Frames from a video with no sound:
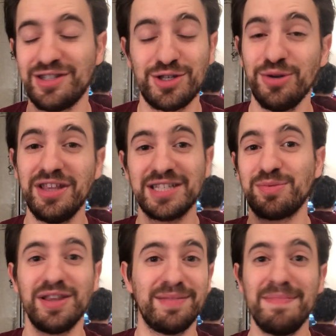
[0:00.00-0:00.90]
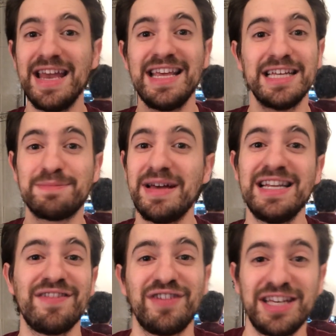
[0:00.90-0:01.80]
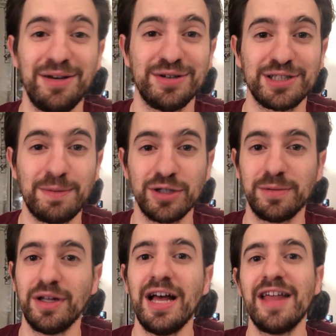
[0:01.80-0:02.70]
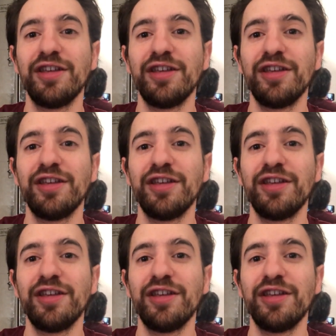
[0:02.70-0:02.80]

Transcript: Do this with as many different keywords as possible.